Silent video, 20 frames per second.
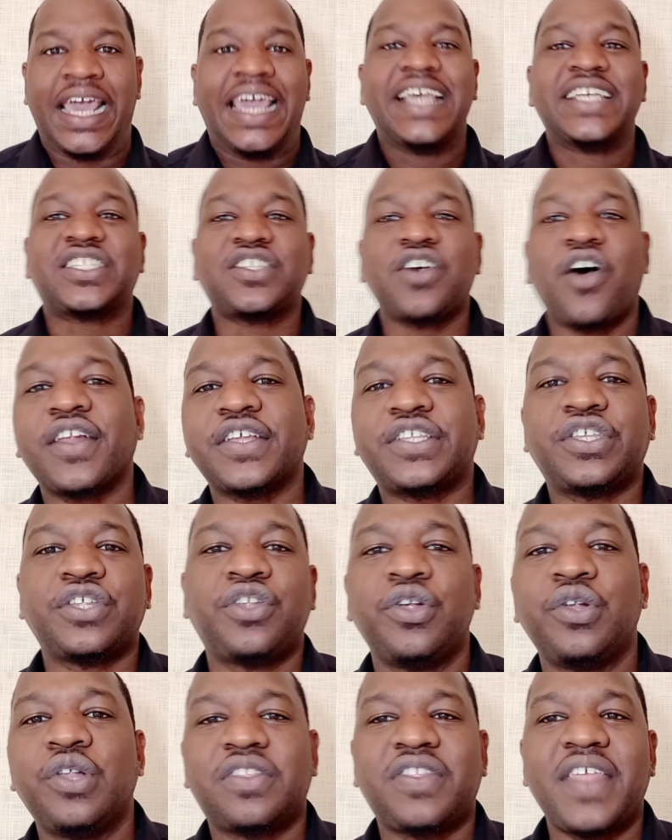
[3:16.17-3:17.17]
He started to
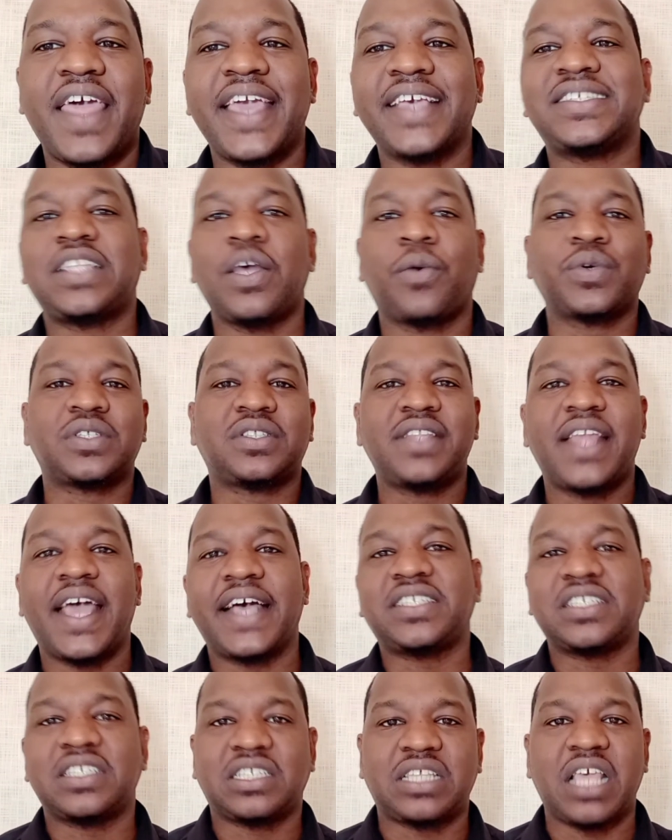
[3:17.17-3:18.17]
do the things that was
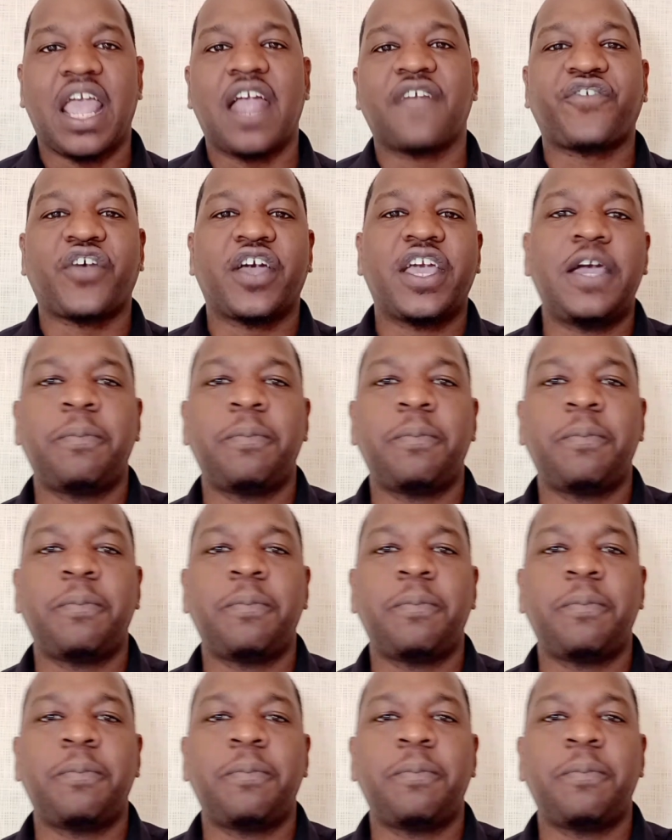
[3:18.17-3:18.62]
necessary for